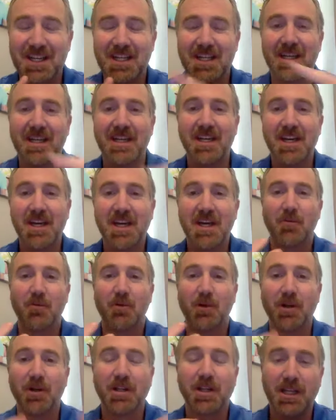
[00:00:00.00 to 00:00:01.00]
And it
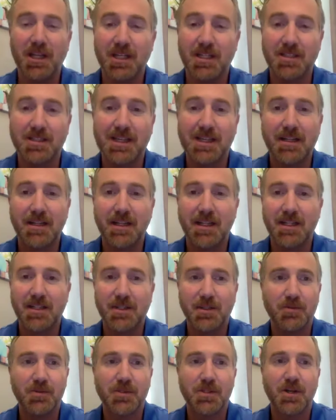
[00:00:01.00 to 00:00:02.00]
really is. I need
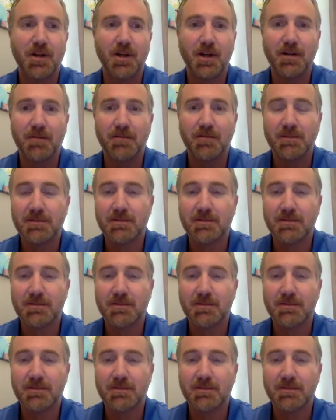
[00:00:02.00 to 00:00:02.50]
to start